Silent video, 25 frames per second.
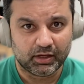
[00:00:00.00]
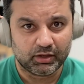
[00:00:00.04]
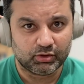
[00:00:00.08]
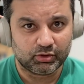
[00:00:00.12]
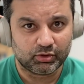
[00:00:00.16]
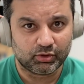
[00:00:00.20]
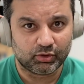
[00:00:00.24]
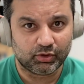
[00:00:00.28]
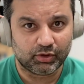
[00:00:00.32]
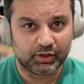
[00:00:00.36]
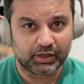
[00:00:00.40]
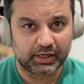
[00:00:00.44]

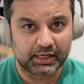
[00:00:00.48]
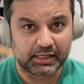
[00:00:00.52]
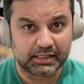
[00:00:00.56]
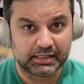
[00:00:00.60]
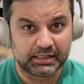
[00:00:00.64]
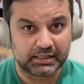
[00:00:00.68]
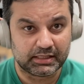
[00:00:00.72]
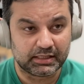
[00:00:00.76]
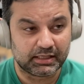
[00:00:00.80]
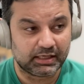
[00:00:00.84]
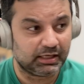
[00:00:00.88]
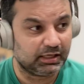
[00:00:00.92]
So
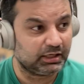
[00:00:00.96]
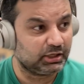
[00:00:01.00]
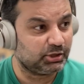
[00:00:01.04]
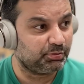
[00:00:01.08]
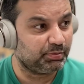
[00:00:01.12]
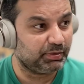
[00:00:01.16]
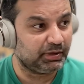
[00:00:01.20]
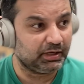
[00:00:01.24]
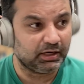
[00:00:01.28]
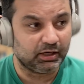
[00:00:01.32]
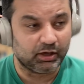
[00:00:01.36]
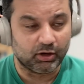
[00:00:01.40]
it's
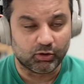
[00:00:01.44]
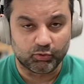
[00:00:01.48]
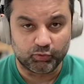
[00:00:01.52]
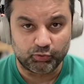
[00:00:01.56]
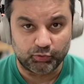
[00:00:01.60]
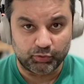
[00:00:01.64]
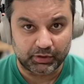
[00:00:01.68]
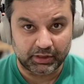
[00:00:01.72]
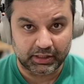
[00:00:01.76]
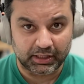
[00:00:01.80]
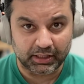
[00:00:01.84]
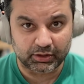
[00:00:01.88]
been a
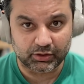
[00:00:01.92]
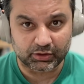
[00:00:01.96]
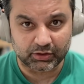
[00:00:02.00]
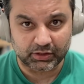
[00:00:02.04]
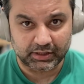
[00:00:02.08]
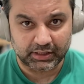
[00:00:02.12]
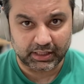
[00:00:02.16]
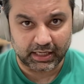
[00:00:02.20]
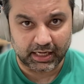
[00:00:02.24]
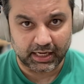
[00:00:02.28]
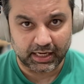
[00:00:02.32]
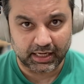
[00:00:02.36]
really
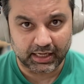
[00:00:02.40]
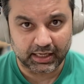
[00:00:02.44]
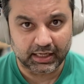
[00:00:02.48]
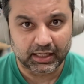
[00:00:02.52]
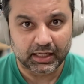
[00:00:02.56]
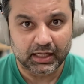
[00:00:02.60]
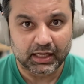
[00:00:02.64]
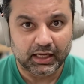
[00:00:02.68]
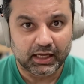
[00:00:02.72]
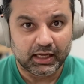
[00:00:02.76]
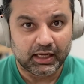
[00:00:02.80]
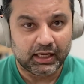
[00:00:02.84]
good
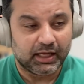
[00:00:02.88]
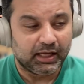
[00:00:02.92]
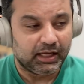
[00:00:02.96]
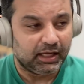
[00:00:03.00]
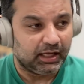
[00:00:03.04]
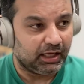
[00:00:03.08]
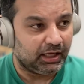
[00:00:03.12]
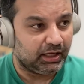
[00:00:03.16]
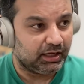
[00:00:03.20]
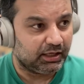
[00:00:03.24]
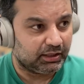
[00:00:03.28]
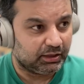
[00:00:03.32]
day.
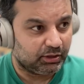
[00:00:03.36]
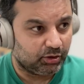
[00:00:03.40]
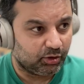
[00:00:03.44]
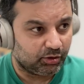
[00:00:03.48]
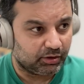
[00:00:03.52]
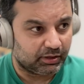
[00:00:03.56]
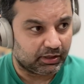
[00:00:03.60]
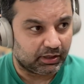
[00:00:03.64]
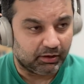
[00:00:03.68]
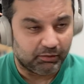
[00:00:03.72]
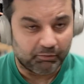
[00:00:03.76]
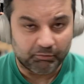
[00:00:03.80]
It
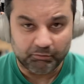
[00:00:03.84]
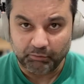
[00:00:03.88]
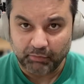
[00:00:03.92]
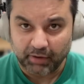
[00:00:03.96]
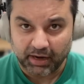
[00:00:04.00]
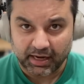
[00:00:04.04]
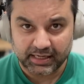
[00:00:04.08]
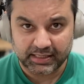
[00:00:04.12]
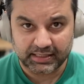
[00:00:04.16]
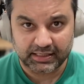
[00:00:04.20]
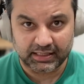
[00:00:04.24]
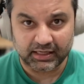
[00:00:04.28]
looked
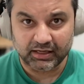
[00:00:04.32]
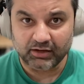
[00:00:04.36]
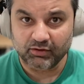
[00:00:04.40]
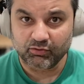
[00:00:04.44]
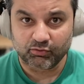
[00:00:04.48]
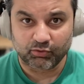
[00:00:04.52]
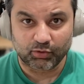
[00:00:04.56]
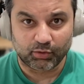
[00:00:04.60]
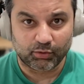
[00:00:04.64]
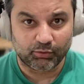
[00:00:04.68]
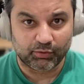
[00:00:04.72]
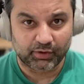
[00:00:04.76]

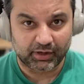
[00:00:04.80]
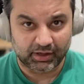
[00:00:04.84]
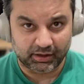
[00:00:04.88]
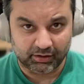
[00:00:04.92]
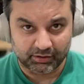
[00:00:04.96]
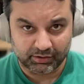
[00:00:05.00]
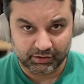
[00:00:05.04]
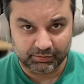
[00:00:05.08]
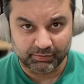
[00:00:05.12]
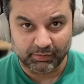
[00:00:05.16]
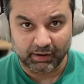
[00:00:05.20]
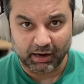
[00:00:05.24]
amazing from when I
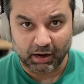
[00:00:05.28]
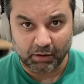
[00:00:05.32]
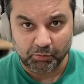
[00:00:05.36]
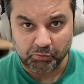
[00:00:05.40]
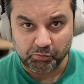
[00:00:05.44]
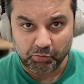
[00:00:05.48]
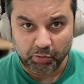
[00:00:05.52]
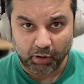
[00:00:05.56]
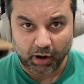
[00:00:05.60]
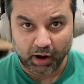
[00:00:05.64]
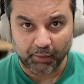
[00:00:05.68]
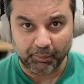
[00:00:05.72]
was in my
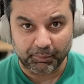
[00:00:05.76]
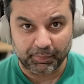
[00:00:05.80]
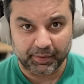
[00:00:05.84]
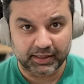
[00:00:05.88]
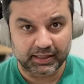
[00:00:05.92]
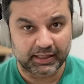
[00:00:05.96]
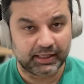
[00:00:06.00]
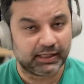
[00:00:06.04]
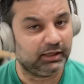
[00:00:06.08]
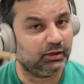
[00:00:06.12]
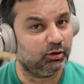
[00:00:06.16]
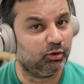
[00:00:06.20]

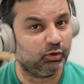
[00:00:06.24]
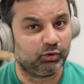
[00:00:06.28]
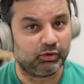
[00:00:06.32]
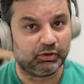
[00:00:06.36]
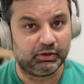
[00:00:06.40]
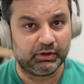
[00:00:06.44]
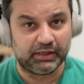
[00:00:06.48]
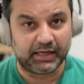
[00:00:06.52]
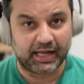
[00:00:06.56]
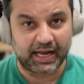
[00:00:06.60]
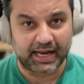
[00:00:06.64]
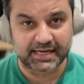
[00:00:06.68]
apartment. It looked
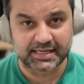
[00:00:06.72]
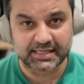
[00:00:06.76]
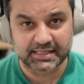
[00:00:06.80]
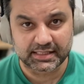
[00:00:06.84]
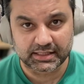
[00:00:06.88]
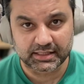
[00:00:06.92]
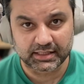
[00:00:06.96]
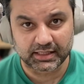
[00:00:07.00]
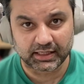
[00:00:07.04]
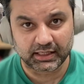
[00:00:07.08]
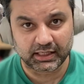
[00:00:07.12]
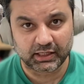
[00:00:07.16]
nice
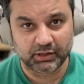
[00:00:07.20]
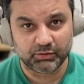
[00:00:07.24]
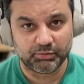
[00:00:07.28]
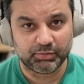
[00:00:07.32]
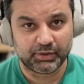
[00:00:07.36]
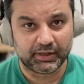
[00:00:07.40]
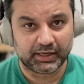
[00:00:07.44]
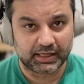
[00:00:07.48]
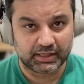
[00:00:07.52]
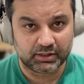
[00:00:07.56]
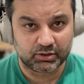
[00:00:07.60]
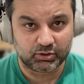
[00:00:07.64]
and sunny,
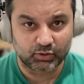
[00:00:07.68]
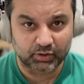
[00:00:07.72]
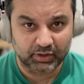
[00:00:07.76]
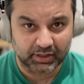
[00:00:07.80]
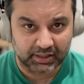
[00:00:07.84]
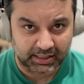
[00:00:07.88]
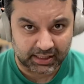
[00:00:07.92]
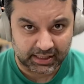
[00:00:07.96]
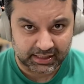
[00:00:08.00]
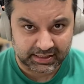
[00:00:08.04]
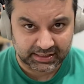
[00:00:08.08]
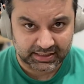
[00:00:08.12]
but as
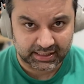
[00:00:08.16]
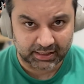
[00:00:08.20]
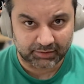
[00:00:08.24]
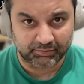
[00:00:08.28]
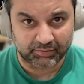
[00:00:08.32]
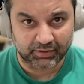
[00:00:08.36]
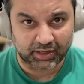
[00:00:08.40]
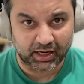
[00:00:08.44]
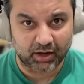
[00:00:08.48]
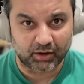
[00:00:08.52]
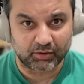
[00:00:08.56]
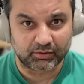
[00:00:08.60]
soon as I
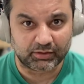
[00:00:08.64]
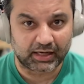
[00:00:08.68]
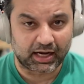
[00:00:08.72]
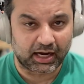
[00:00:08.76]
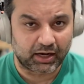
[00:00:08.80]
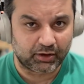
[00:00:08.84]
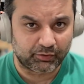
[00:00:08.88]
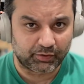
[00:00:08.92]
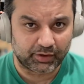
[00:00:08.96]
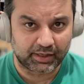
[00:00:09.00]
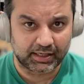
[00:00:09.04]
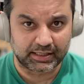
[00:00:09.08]
stepped out,
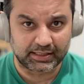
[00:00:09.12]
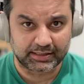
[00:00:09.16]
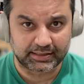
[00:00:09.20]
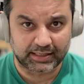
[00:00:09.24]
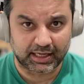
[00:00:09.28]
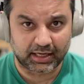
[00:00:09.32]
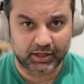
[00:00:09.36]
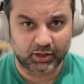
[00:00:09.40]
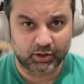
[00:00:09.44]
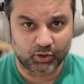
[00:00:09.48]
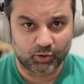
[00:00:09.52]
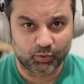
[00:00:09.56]
I realized
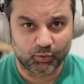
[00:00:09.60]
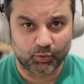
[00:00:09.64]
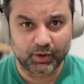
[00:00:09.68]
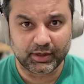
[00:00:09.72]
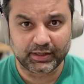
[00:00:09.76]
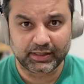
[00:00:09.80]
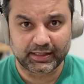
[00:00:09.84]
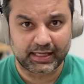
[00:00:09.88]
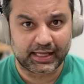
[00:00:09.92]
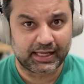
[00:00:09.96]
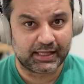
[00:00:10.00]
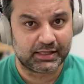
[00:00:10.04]
that, you know
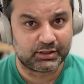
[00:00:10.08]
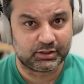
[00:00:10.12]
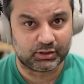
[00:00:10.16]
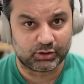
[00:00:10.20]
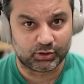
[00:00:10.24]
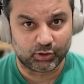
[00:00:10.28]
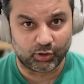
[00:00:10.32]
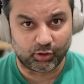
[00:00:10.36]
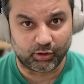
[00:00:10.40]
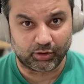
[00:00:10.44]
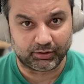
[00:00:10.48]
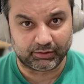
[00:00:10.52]
what, it's
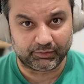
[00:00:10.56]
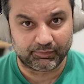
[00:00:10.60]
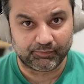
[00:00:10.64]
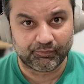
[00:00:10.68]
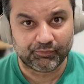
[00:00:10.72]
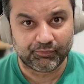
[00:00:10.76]
not.